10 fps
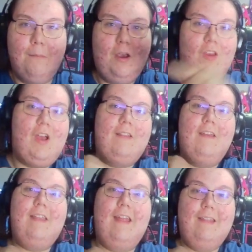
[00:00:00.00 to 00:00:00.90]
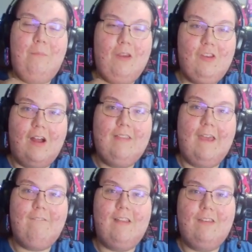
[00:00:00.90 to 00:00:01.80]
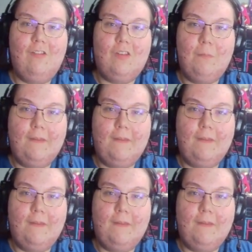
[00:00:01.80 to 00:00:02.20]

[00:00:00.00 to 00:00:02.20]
Big shout out to big shout out to everyone that's using